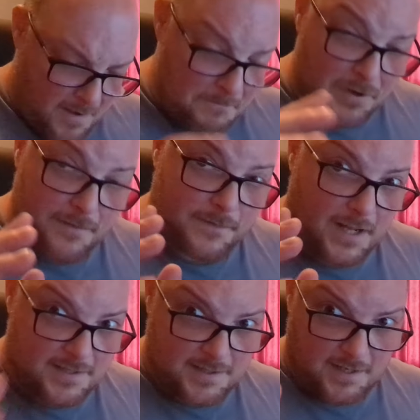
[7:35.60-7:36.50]
But if
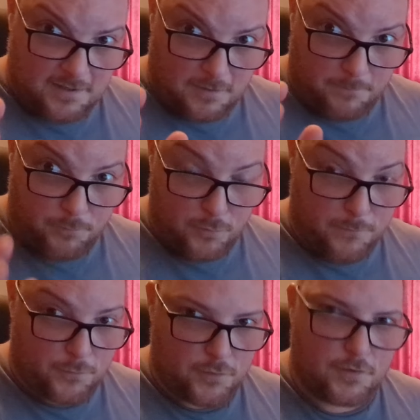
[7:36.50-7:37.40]
that's not enough
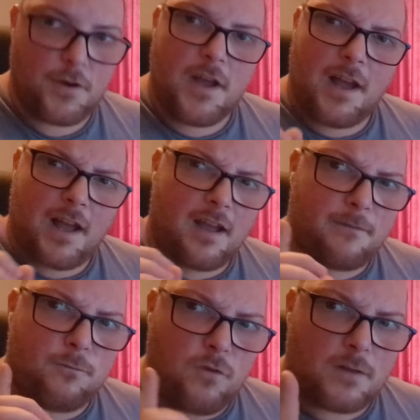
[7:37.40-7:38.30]
proof for you, I
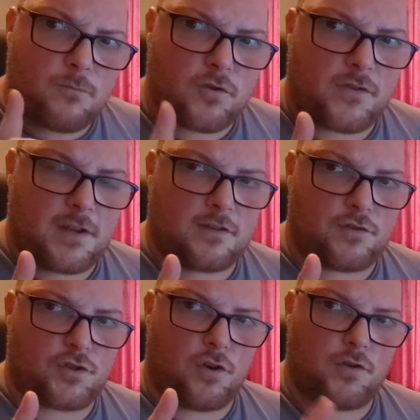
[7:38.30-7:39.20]
have one more thing to
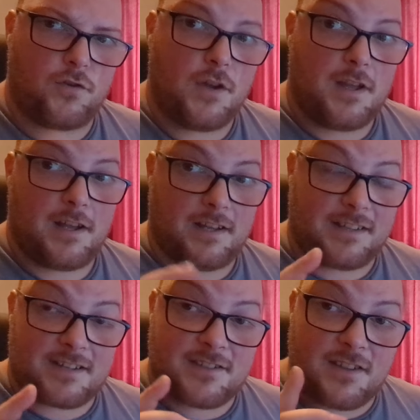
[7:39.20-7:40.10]
show you, and
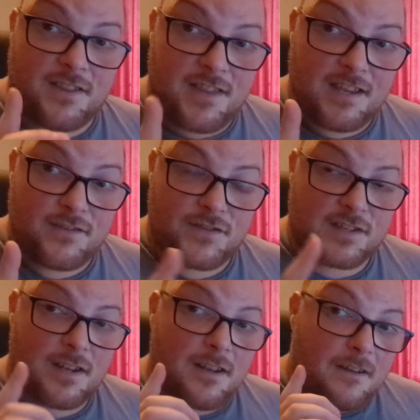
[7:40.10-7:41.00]
that's the
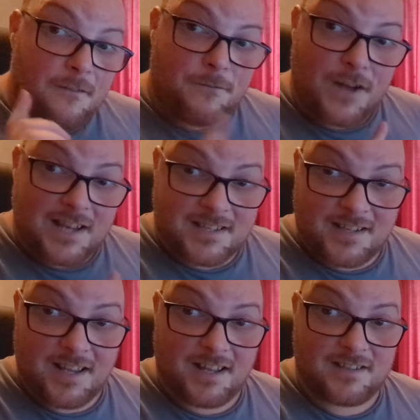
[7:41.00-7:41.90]
Thief's
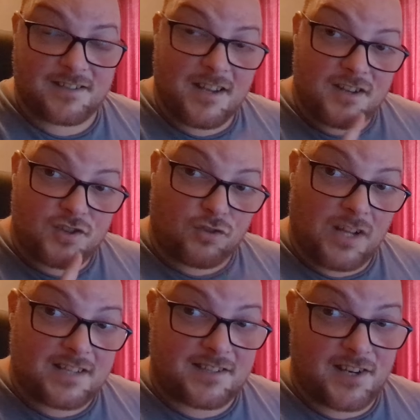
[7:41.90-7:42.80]
Fast Hands. So
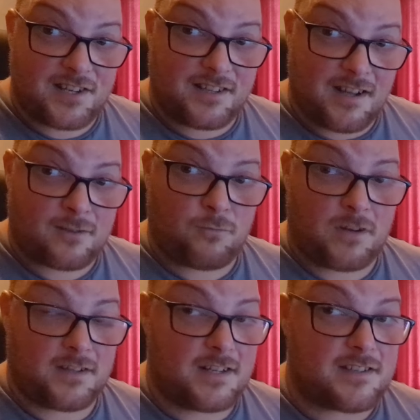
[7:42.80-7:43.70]
let's read that
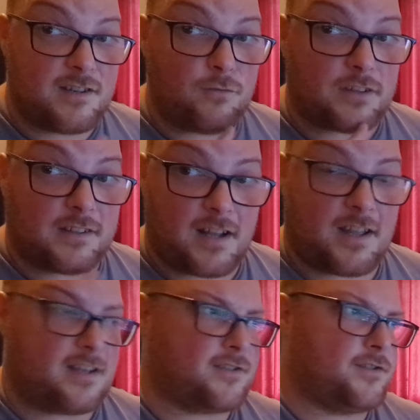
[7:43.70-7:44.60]
one and see what that
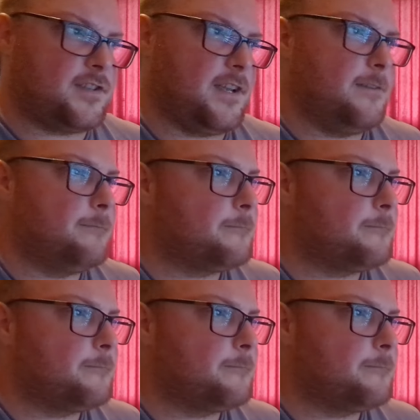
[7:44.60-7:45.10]
has to say.